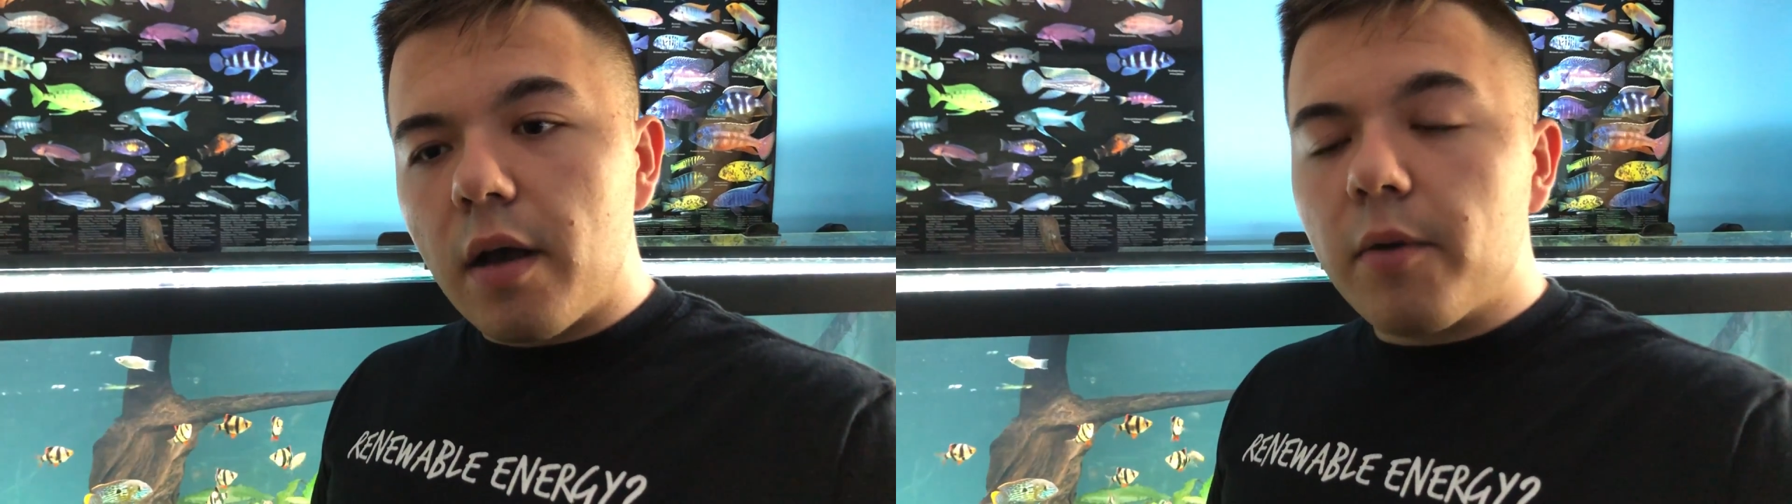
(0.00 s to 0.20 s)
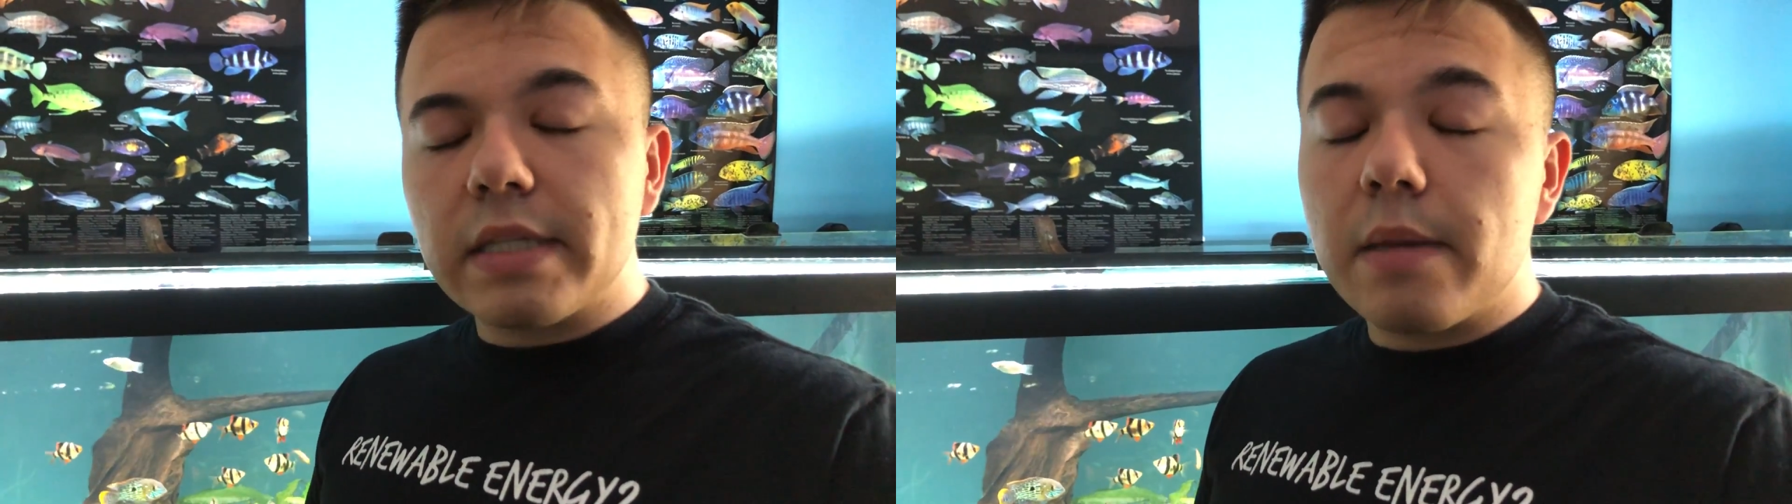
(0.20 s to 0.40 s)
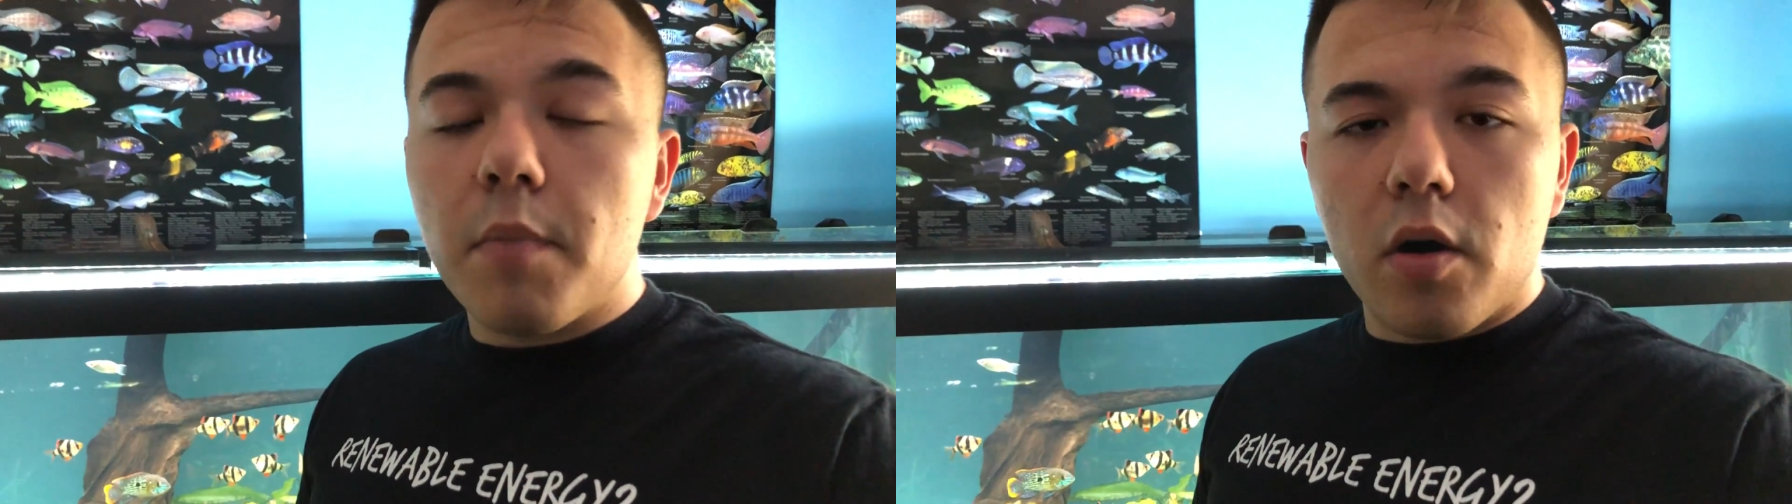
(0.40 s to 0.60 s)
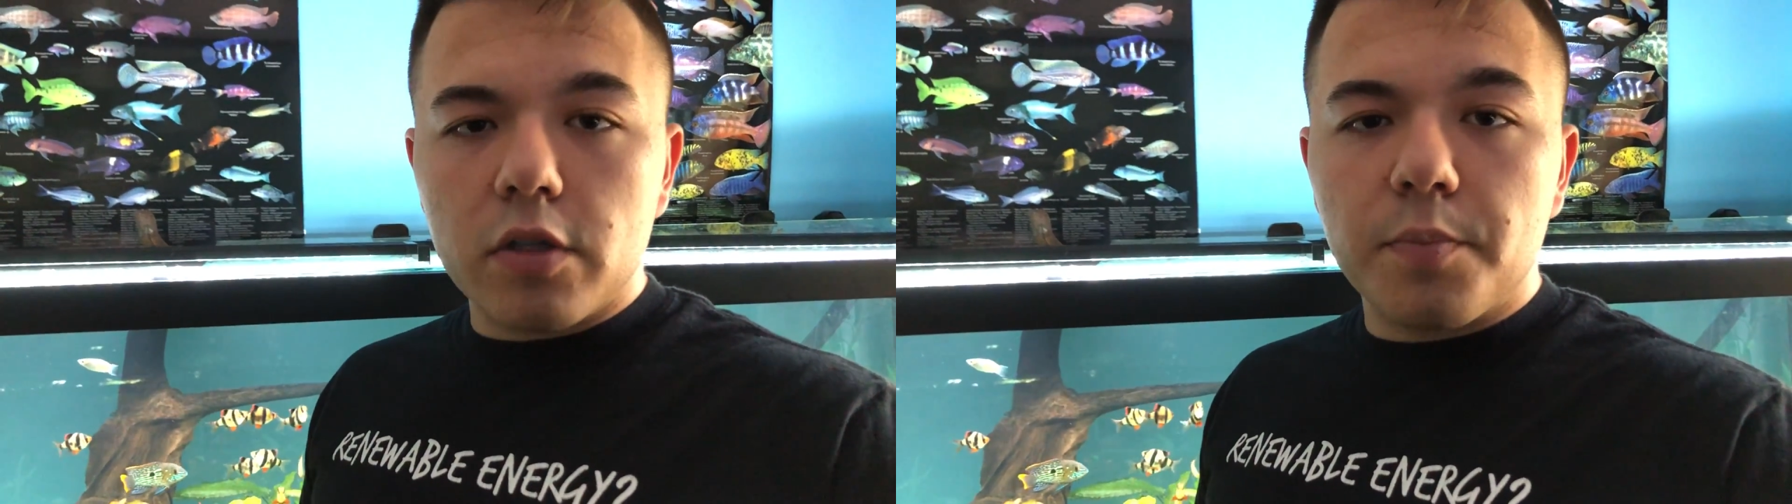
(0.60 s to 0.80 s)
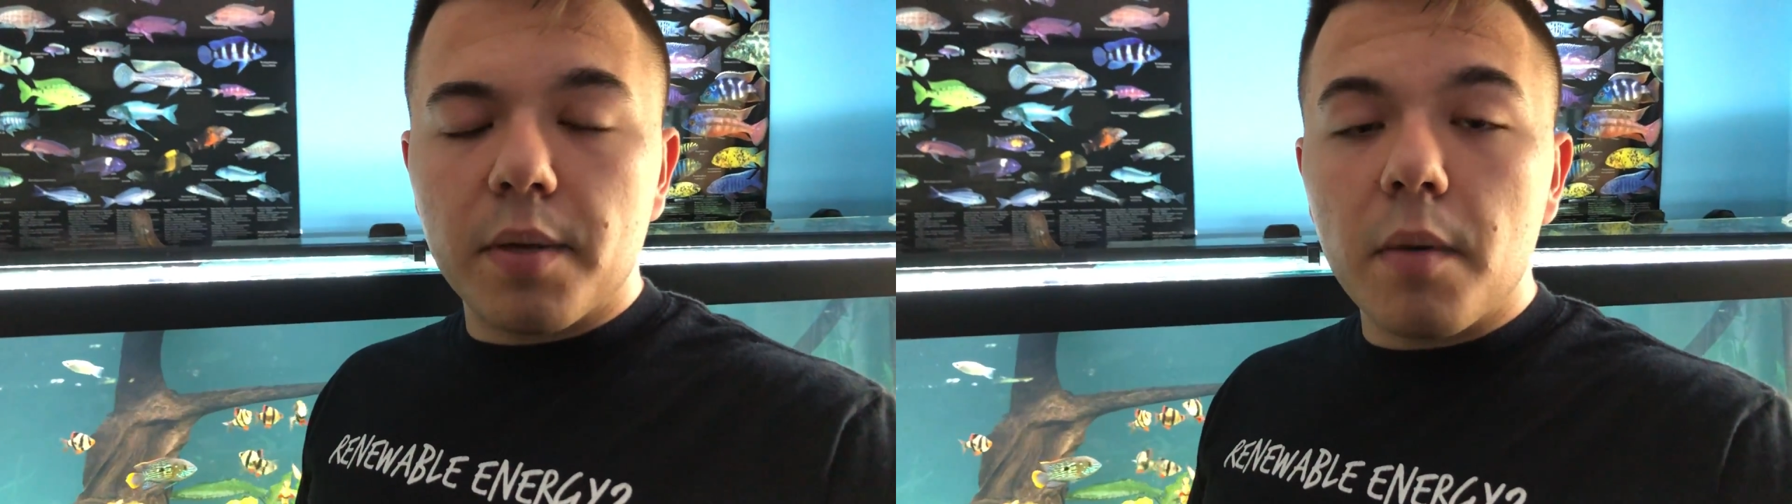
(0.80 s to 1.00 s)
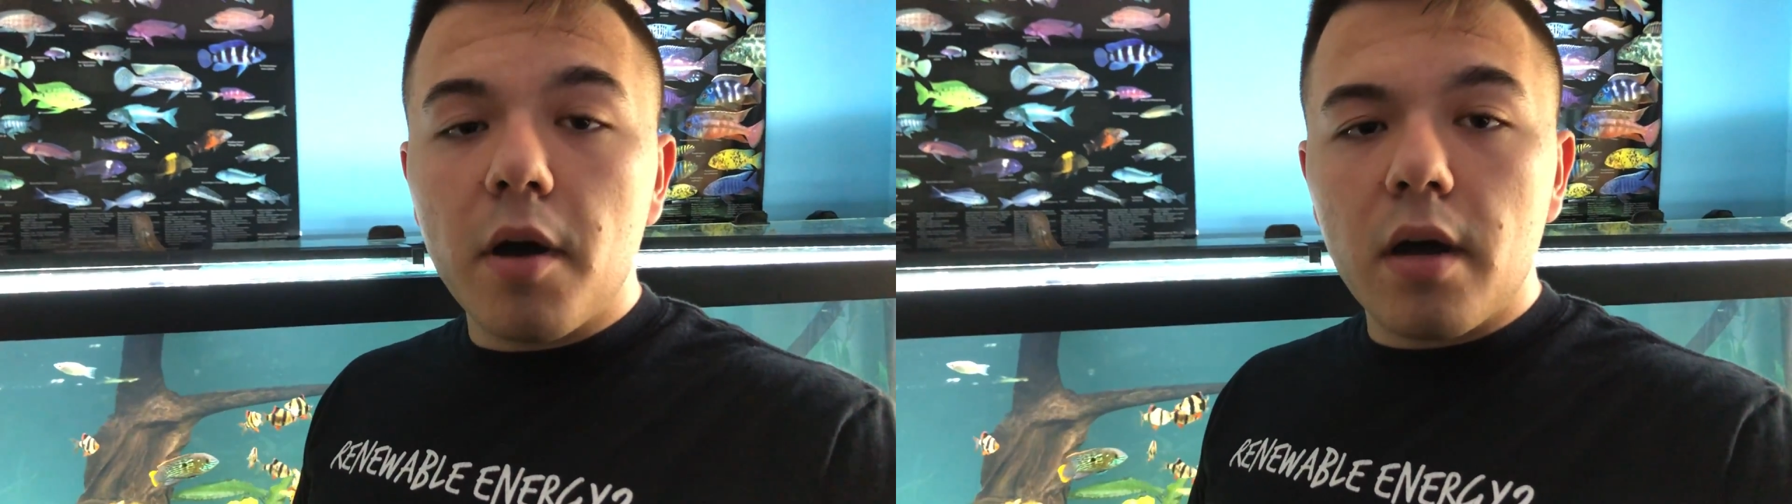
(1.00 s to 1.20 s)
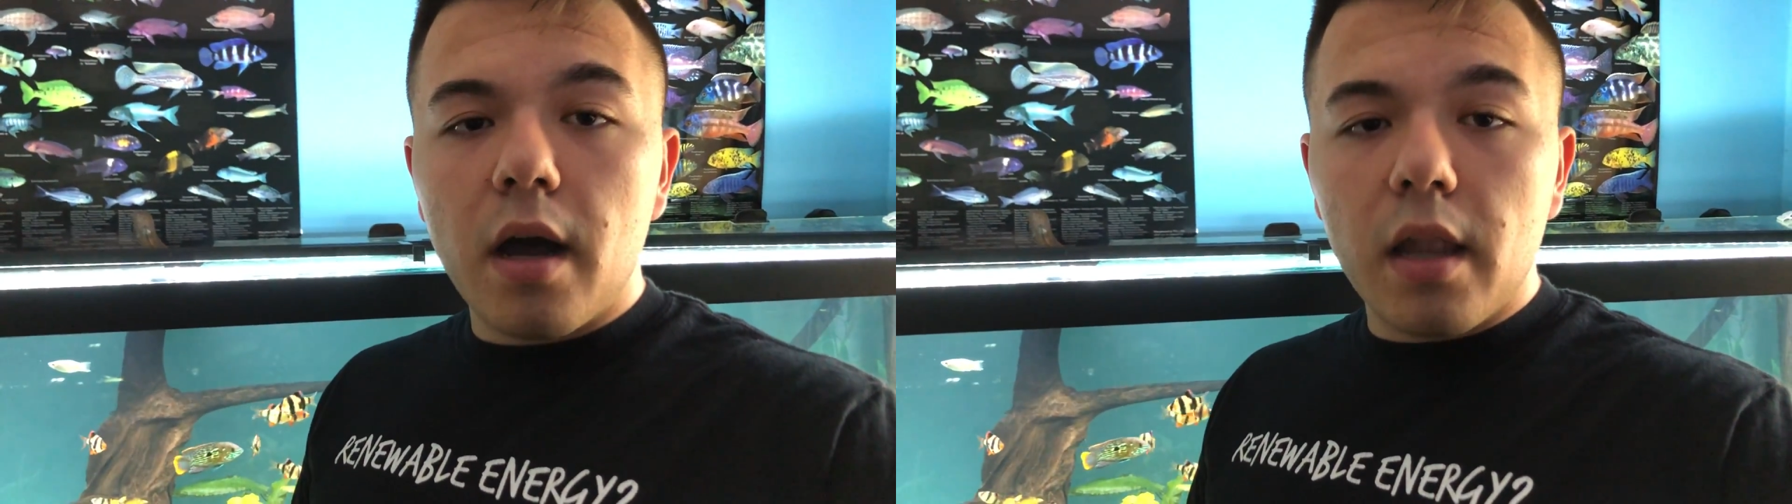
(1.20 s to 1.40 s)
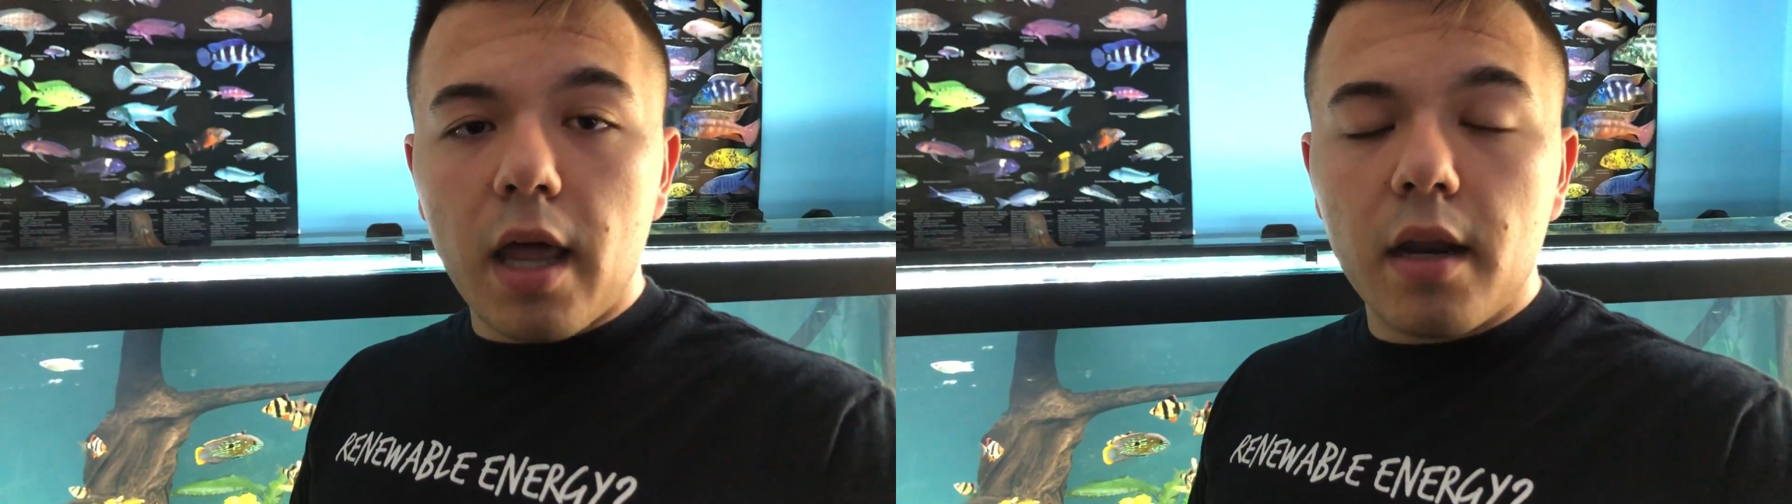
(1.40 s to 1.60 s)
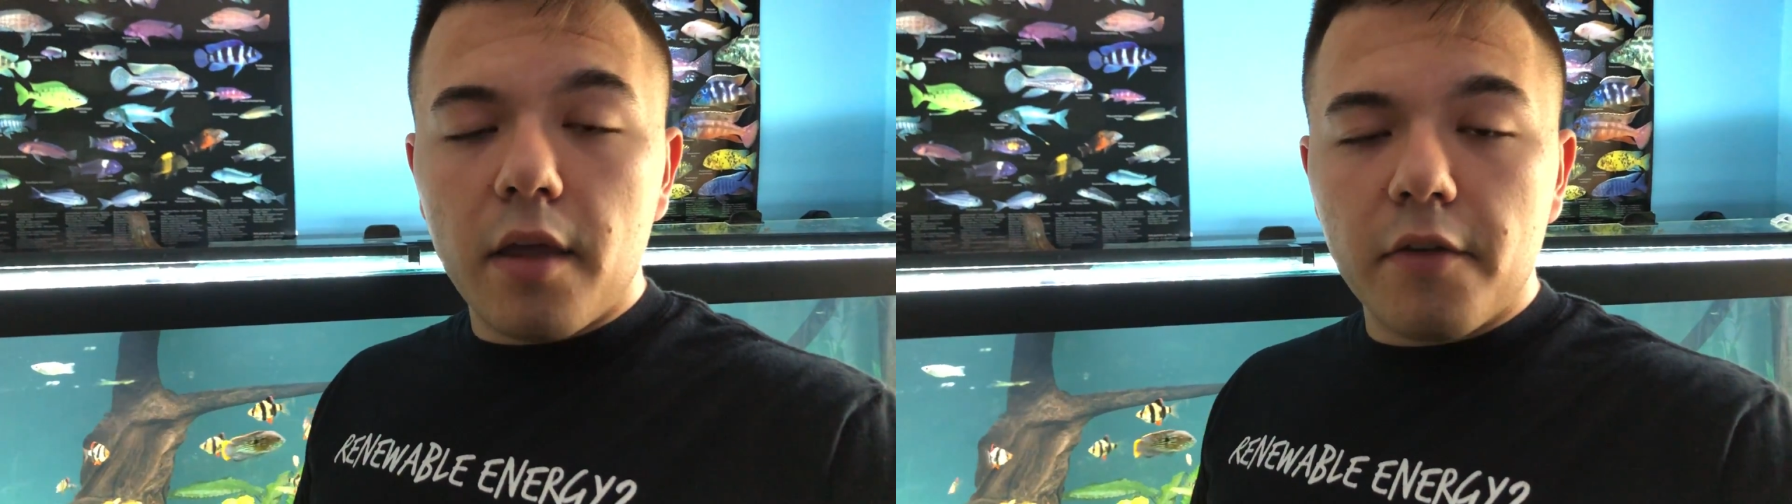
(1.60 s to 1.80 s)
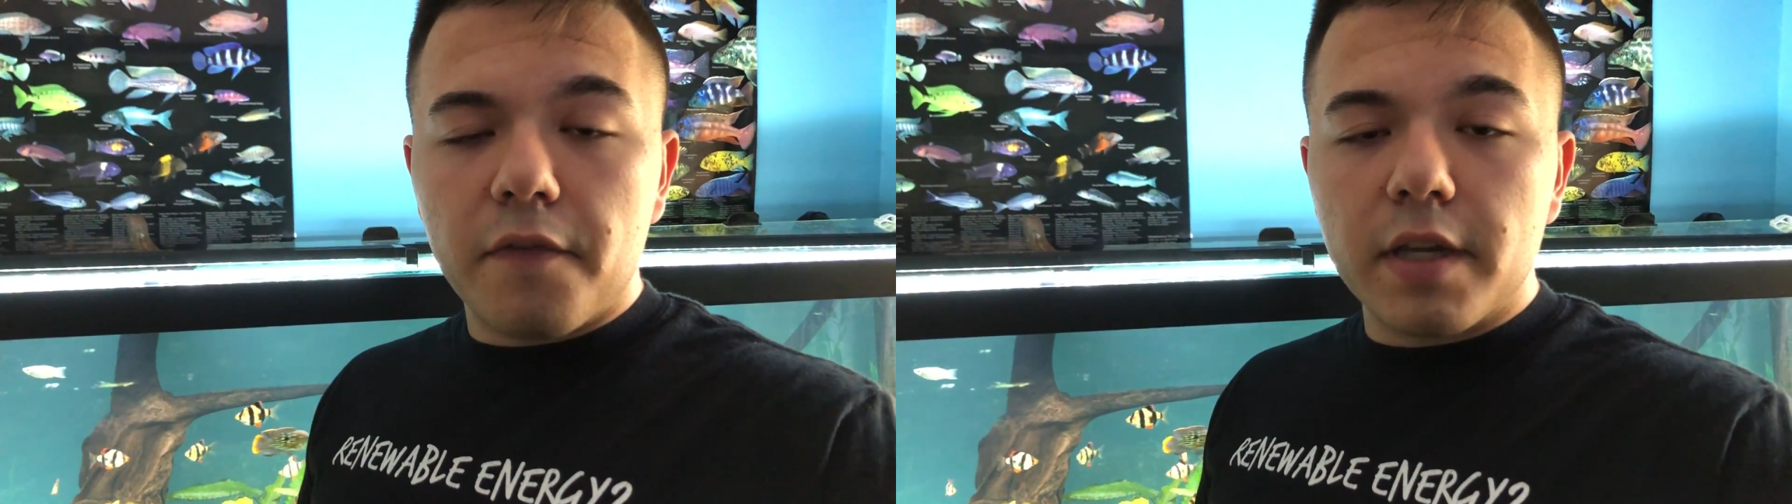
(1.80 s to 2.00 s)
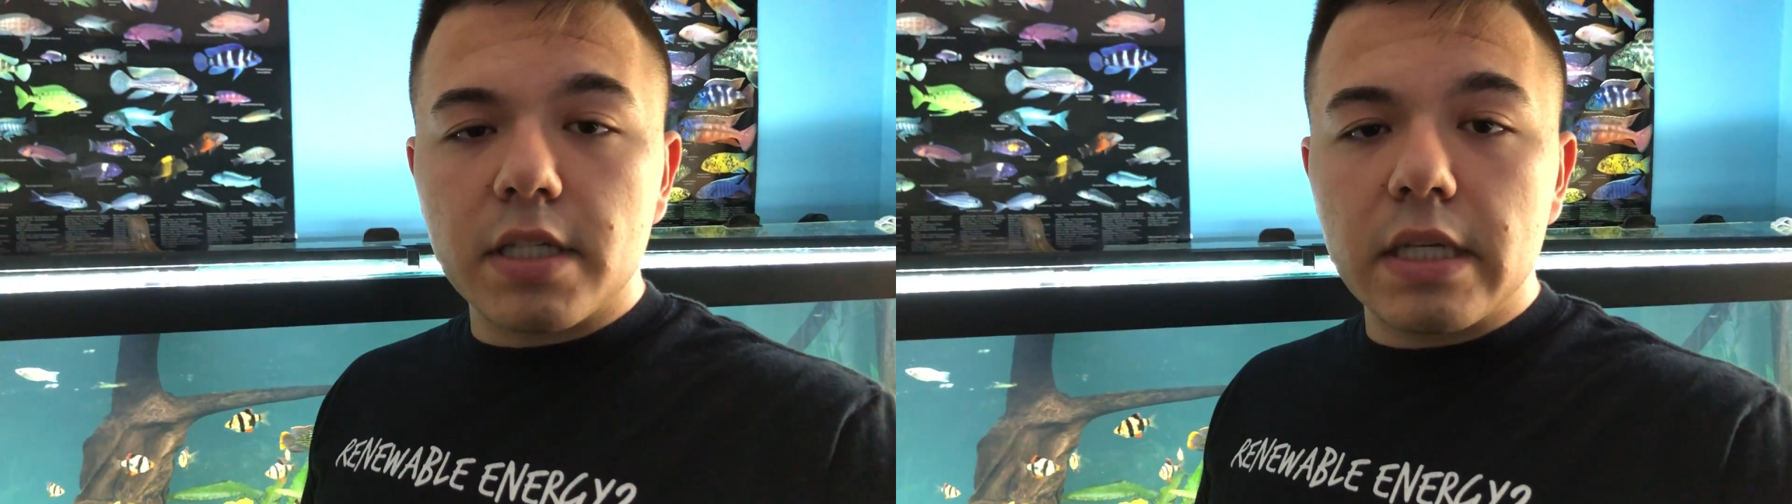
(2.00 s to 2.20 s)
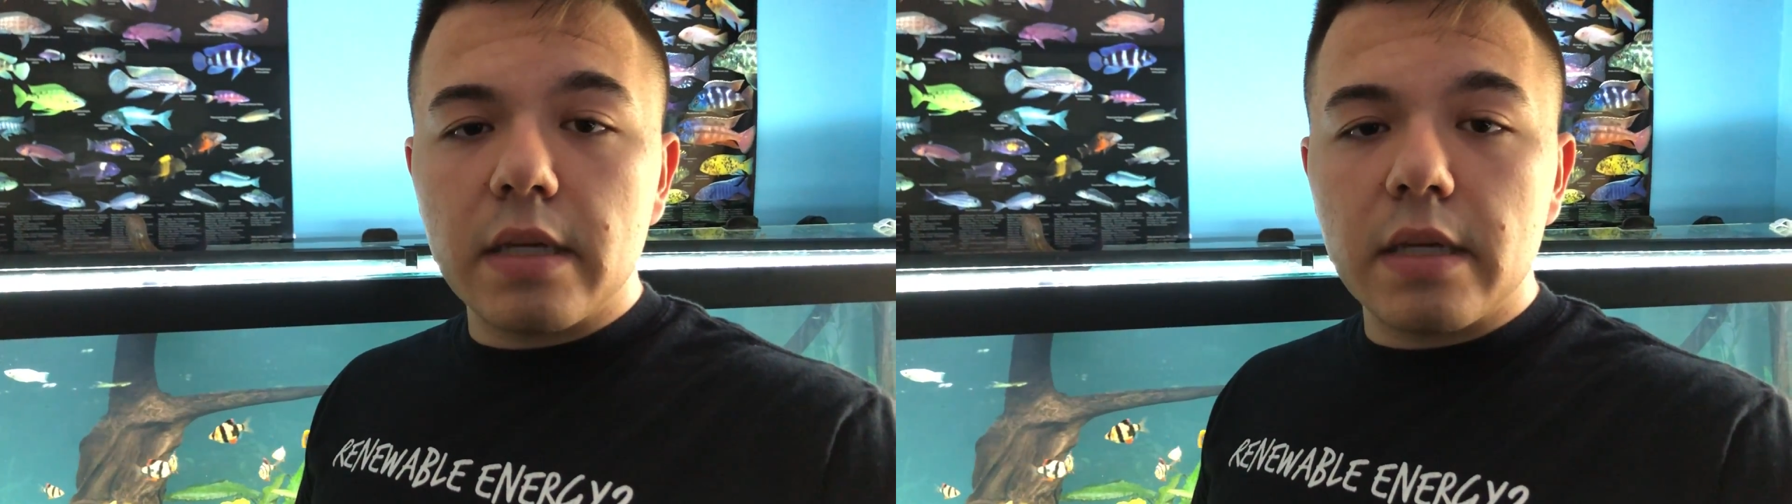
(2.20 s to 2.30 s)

I wouldn't say most, but a lot of other fish